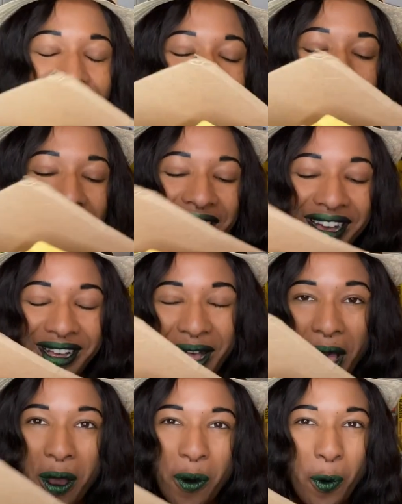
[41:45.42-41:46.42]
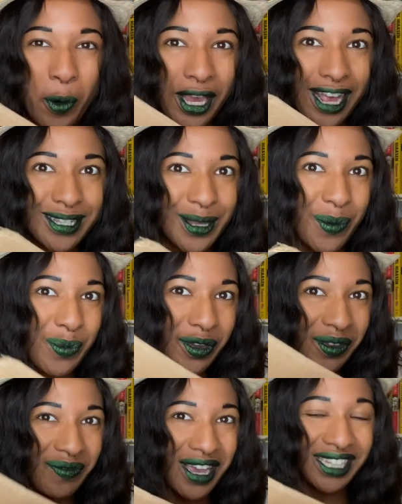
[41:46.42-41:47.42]
Y'all, we got some
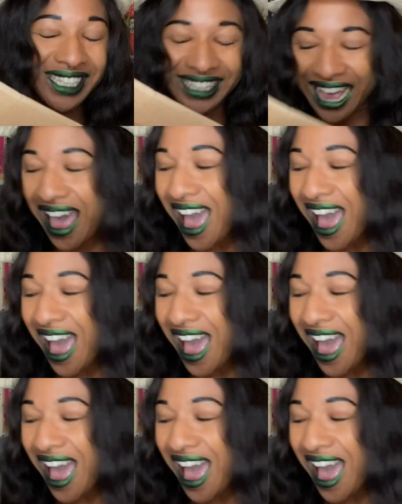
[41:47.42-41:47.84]
book mail in the